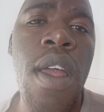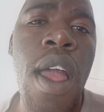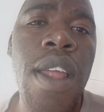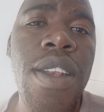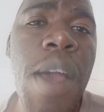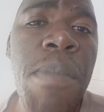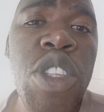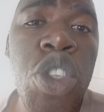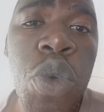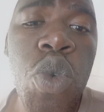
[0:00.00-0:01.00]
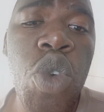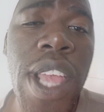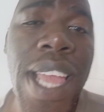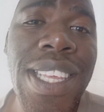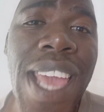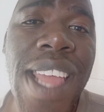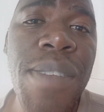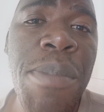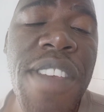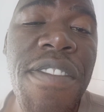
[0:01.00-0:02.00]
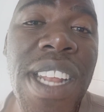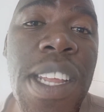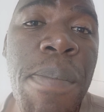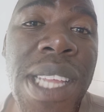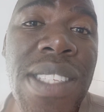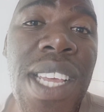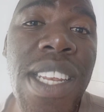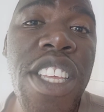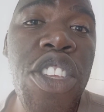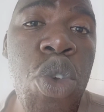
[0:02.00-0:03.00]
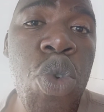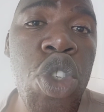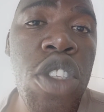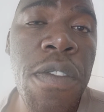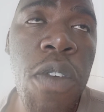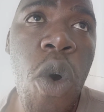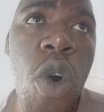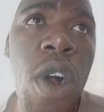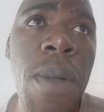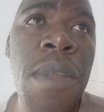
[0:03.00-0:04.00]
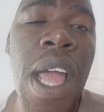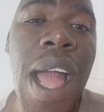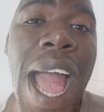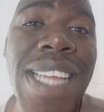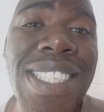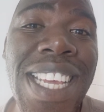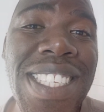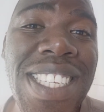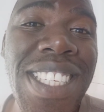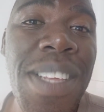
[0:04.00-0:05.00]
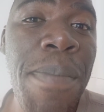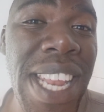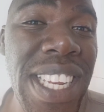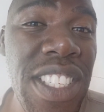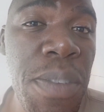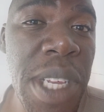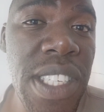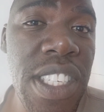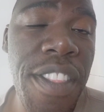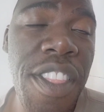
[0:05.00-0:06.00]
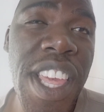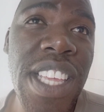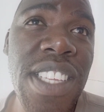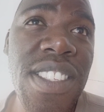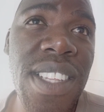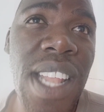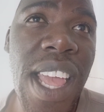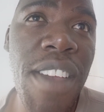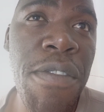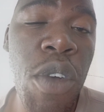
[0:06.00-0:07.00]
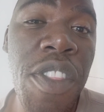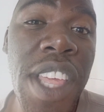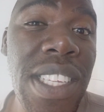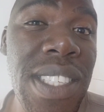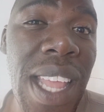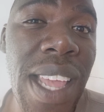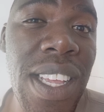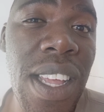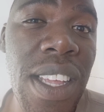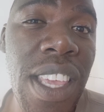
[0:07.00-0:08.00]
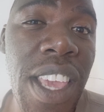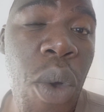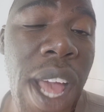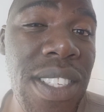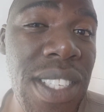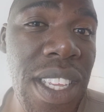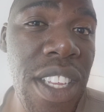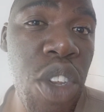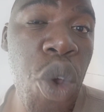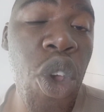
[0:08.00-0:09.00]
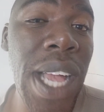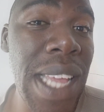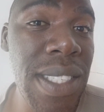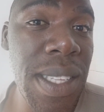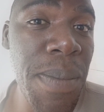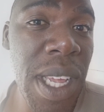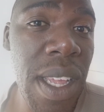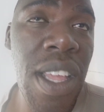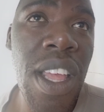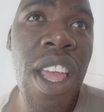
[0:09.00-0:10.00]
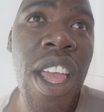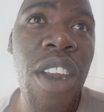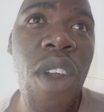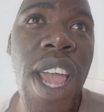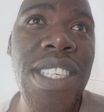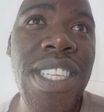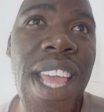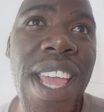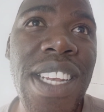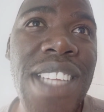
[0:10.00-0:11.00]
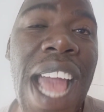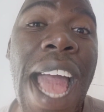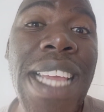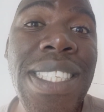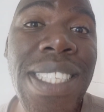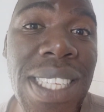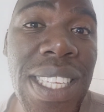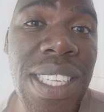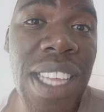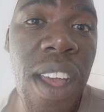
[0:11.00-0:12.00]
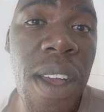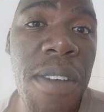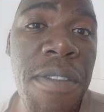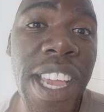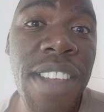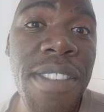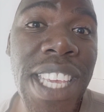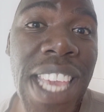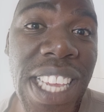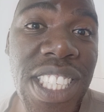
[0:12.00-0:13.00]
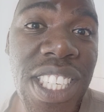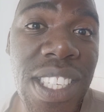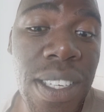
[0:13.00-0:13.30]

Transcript: Number two, it can be fundamentally used for identity management, things like KYC, know your customer, right, and ID verification.